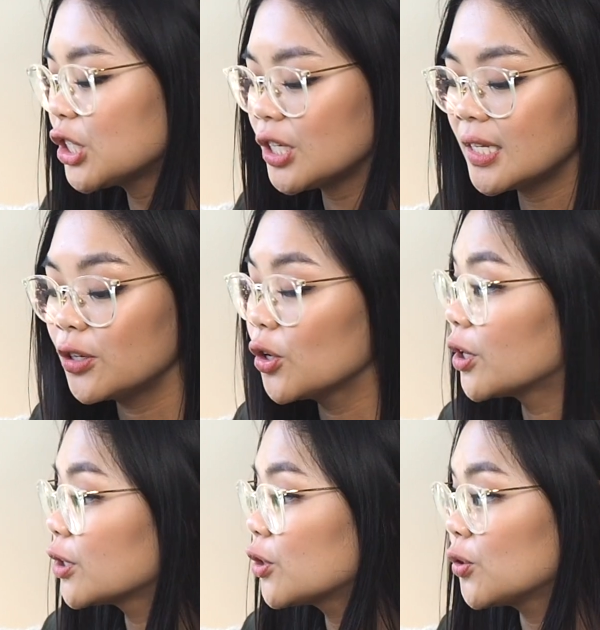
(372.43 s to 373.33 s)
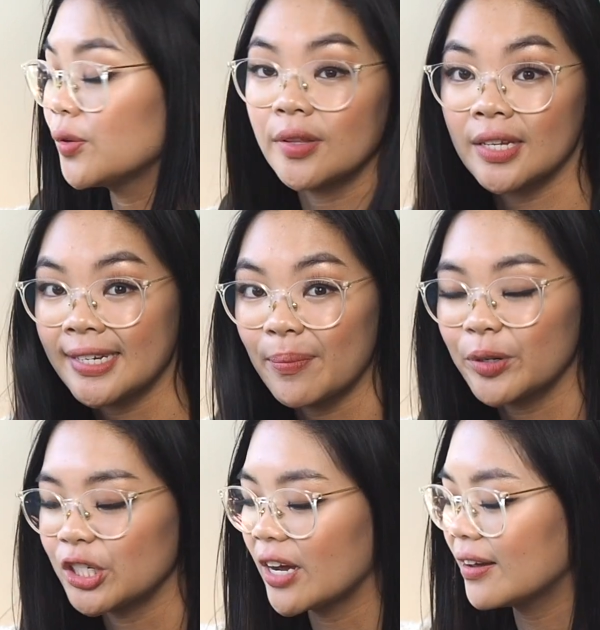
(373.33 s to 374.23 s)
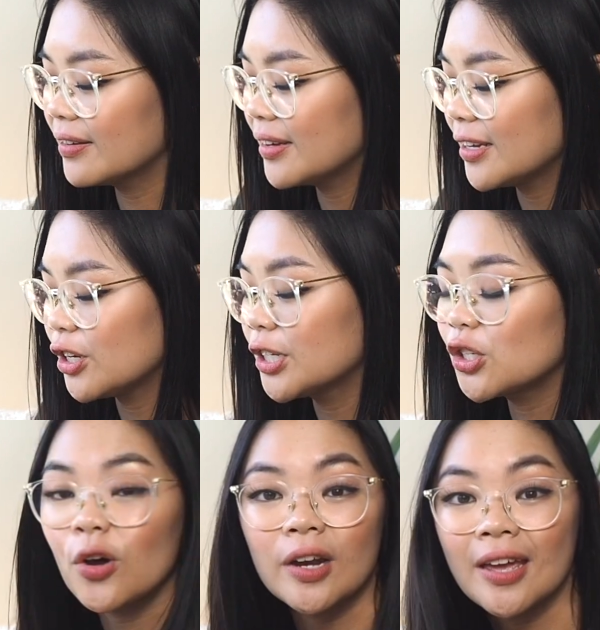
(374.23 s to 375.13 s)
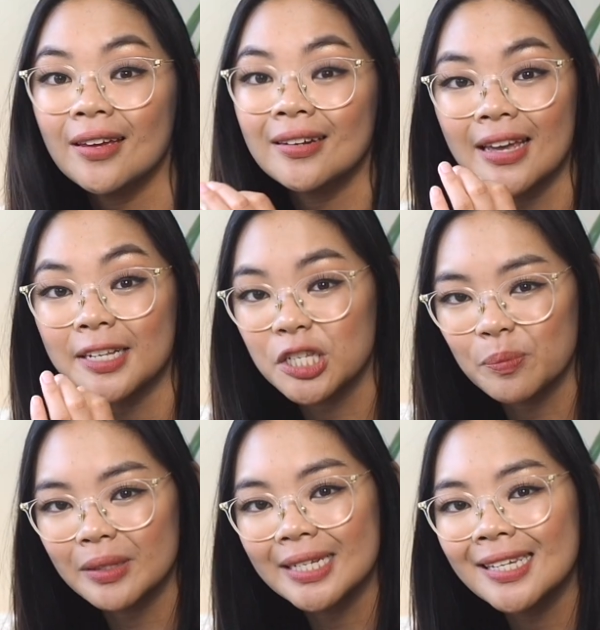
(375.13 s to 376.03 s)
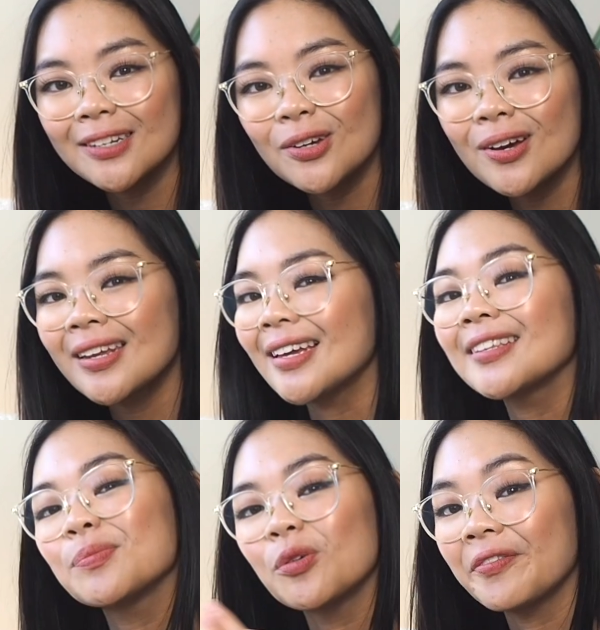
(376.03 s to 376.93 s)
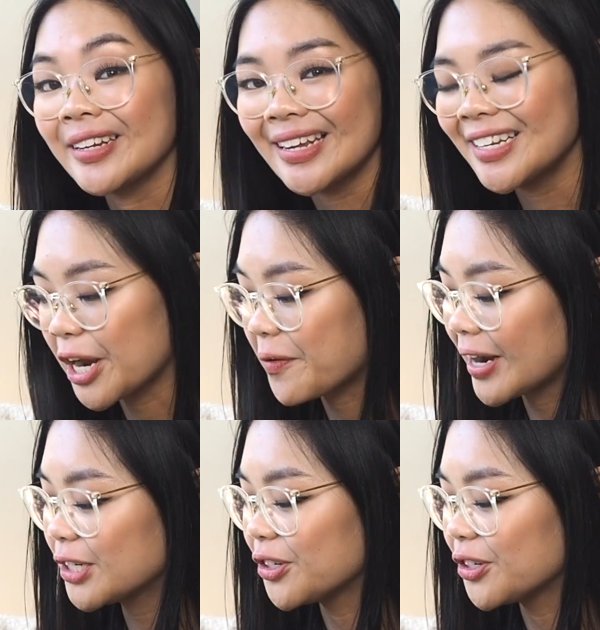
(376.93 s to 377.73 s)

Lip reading: just a nod to the temperature. It's not an explicit nod, it's more of an indirect